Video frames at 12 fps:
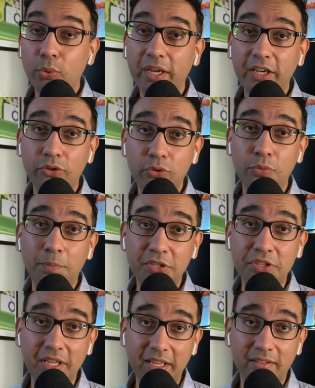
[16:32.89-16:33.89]
twenty-two
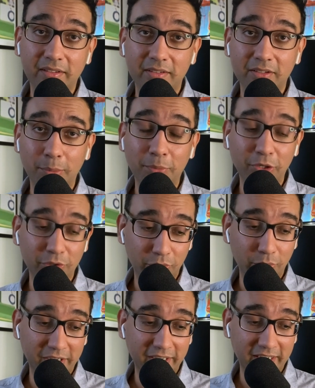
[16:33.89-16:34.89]
percent compared to
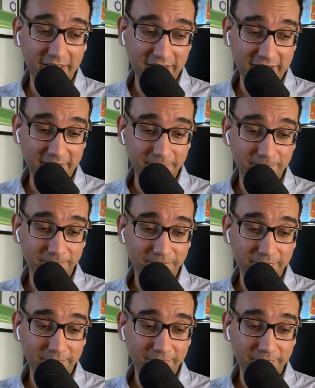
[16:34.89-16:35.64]
twenty nineteen,